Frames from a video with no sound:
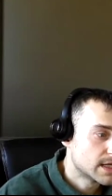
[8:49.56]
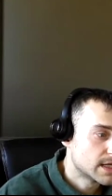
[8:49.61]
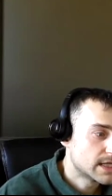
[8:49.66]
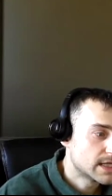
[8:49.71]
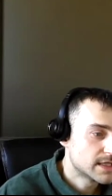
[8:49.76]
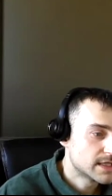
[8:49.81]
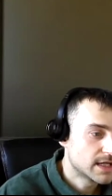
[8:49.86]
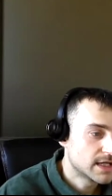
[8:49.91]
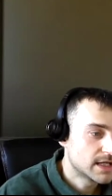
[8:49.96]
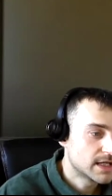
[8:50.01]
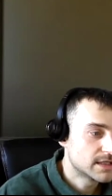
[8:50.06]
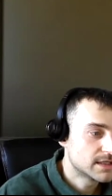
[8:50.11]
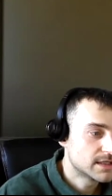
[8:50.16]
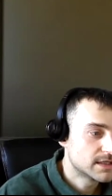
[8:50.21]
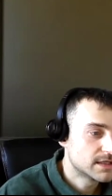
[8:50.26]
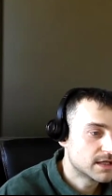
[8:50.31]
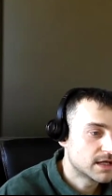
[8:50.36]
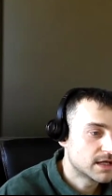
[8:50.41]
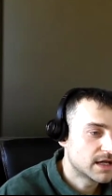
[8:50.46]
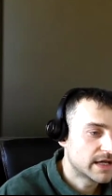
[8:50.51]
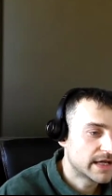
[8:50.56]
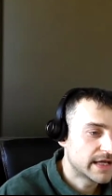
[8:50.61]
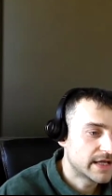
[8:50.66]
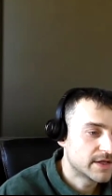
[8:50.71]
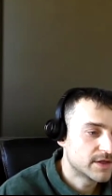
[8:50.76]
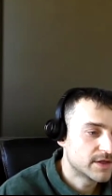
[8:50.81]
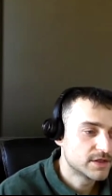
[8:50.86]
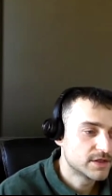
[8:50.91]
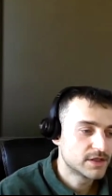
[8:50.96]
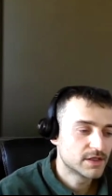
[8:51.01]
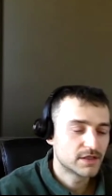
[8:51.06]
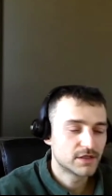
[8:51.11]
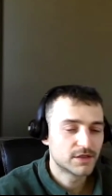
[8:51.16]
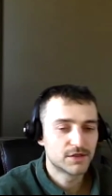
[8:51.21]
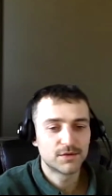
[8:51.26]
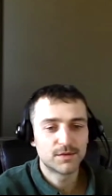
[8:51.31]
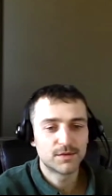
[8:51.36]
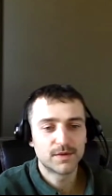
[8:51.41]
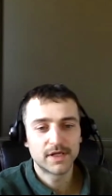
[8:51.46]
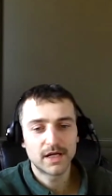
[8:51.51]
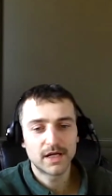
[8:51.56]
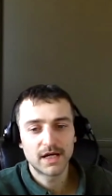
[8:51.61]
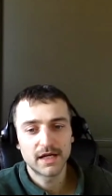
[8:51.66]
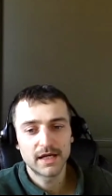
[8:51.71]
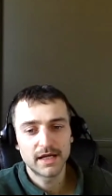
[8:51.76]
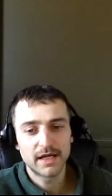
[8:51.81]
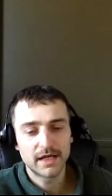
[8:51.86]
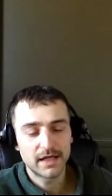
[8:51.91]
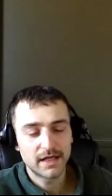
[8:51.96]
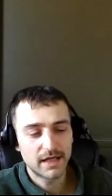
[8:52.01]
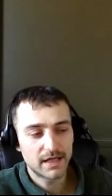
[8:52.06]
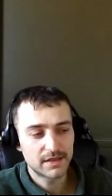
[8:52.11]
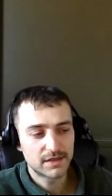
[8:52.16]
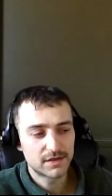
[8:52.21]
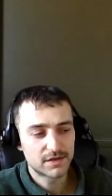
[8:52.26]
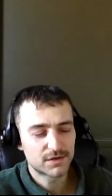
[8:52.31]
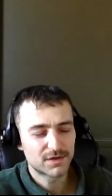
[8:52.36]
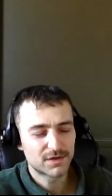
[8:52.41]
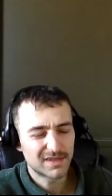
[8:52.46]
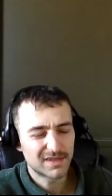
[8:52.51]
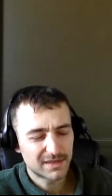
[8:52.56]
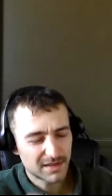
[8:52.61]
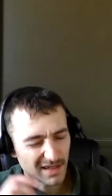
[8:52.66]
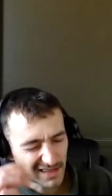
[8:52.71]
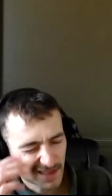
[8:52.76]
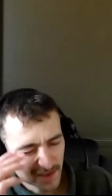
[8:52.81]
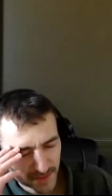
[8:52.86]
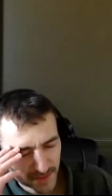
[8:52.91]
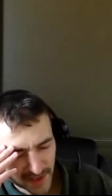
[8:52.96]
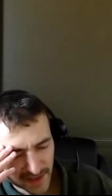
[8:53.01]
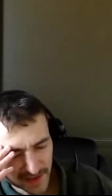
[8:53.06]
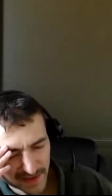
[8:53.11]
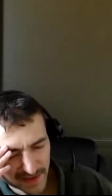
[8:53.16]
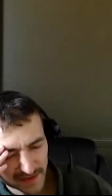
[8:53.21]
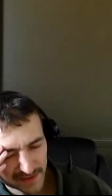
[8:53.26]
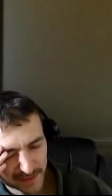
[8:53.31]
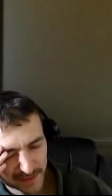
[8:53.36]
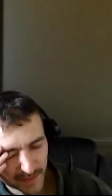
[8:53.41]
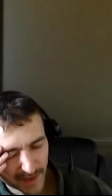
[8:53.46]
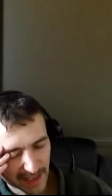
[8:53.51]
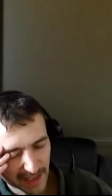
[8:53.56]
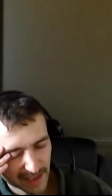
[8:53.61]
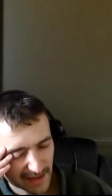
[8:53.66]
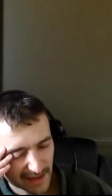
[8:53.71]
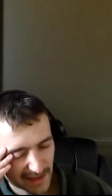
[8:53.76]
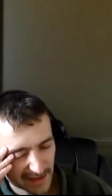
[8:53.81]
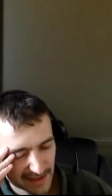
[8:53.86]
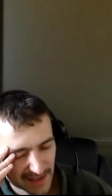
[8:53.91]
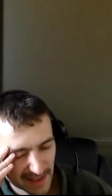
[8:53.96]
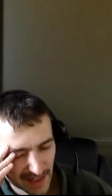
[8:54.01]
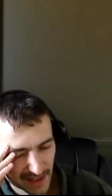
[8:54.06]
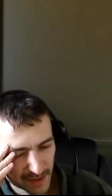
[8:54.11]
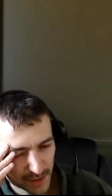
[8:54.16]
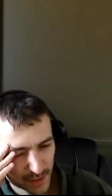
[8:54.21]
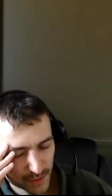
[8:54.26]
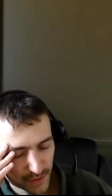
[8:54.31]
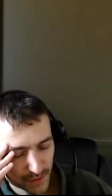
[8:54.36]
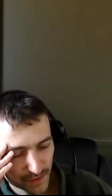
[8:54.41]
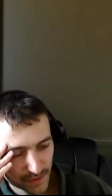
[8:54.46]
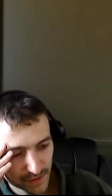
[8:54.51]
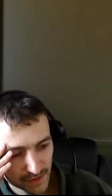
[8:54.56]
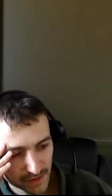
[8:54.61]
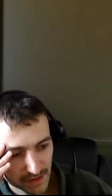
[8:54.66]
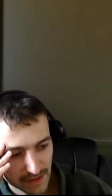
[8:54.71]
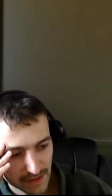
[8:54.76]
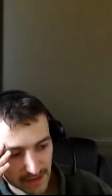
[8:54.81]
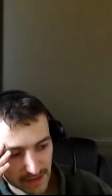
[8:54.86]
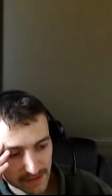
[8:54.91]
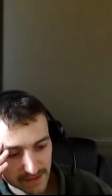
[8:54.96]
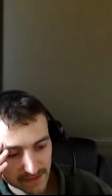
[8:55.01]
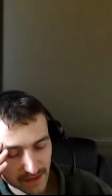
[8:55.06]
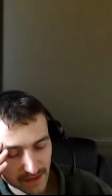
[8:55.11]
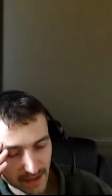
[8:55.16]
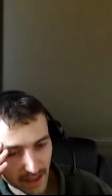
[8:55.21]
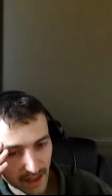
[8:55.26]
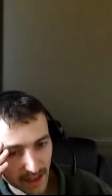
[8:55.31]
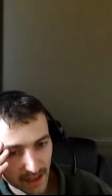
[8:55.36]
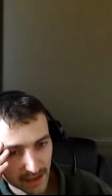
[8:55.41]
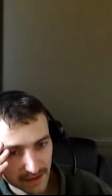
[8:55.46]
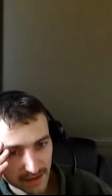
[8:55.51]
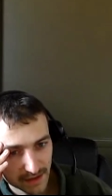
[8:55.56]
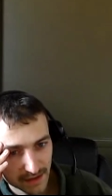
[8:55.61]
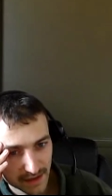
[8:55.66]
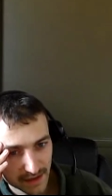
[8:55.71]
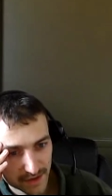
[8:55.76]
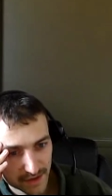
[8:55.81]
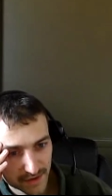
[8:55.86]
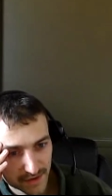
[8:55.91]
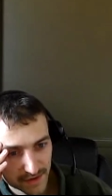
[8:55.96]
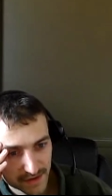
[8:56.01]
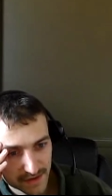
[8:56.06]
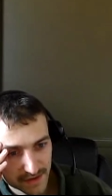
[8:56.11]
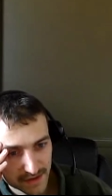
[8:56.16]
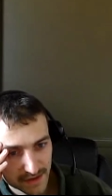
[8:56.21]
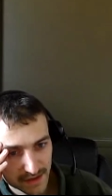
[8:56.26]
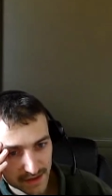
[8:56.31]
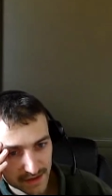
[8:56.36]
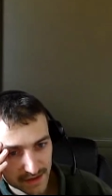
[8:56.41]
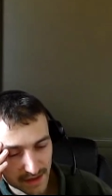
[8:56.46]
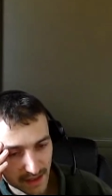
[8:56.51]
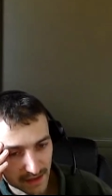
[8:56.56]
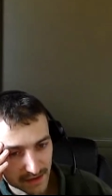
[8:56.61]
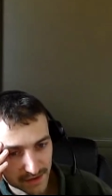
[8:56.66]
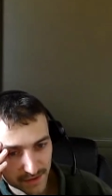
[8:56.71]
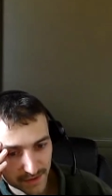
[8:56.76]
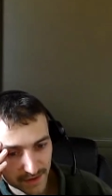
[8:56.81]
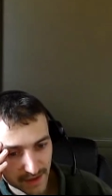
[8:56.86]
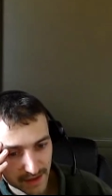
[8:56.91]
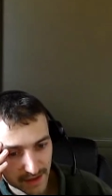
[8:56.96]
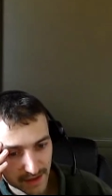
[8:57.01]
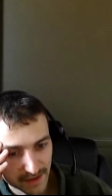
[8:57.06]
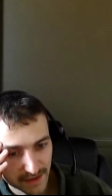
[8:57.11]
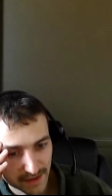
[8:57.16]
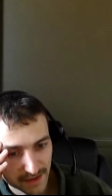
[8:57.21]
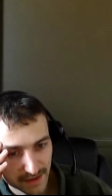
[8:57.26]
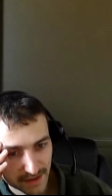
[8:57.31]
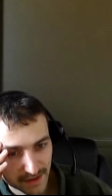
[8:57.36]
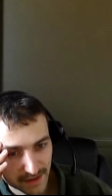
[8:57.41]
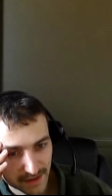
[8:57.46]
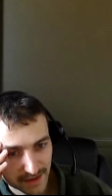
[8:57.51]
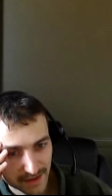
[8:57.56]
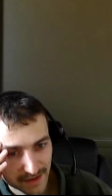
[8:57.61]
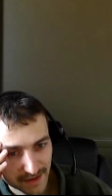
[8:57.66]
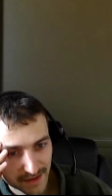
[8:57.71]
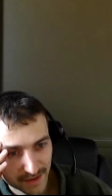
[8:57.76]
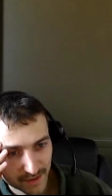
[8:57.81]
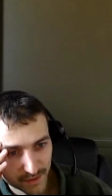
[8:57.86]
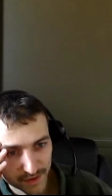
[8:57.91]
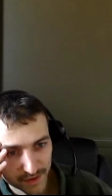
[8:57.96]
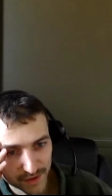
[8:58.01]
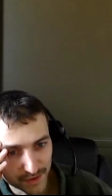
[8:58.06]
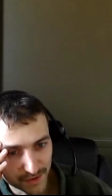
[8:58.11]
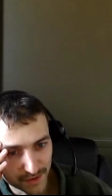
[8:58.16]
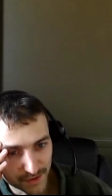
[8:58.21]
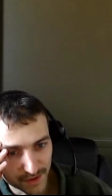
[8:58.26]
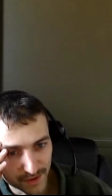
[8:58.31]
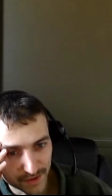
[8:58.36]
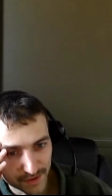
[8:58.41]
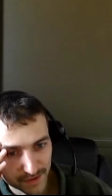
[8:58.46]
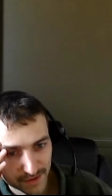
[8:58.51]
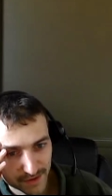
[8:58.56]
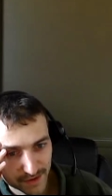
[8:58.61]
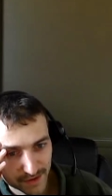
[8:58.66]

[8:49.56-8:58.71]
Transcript: And then you and I had sort of talked about this, Mike. Daniel, he's not doing it, or you don't know.